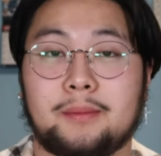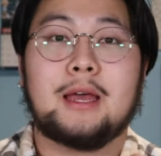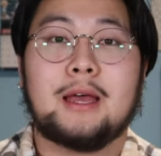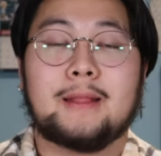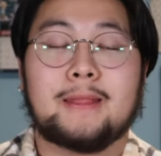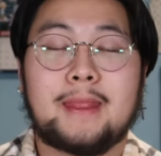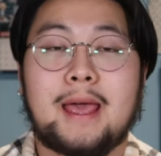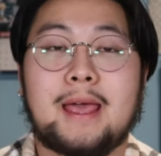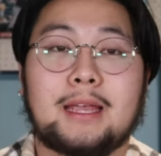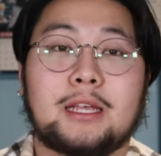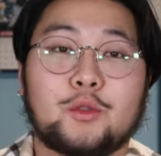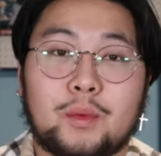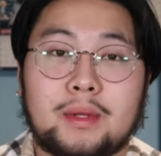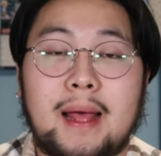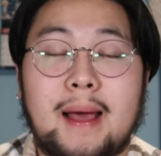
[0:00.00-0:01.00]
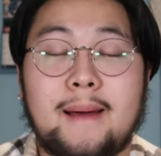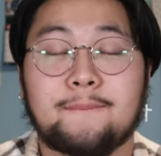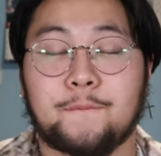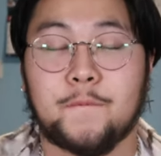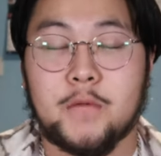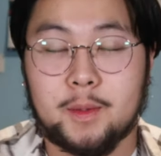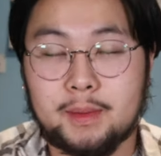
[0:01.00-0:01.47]
That is when I'm
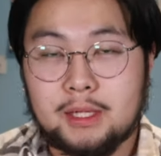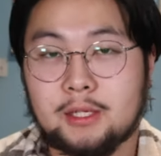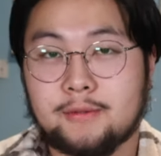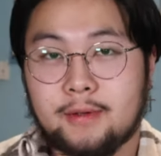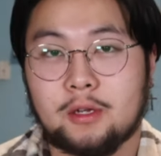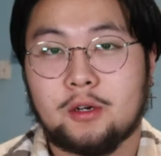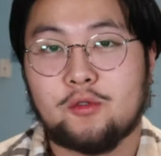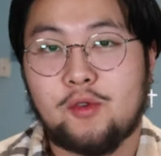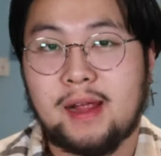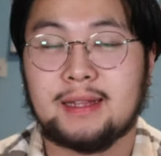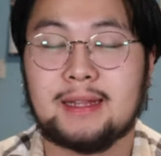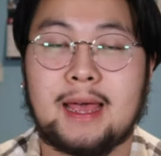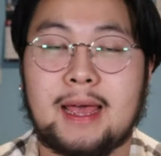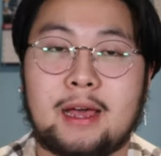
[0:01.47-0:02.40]
filming this video right now,